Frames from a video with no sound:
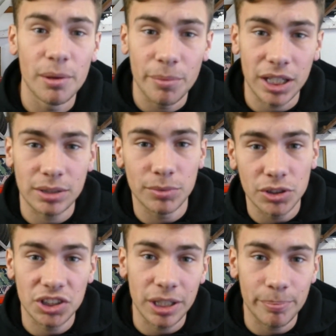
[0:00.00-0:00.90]
buy some
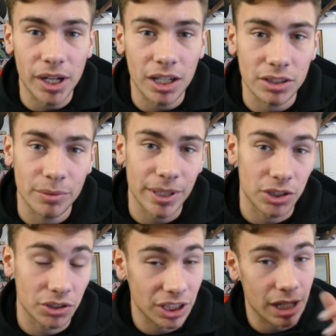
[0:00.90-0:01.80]
good cheap parts. So make
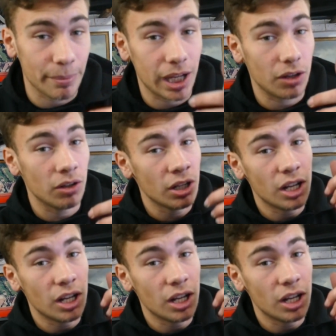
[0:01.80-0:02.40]
sure you check them out.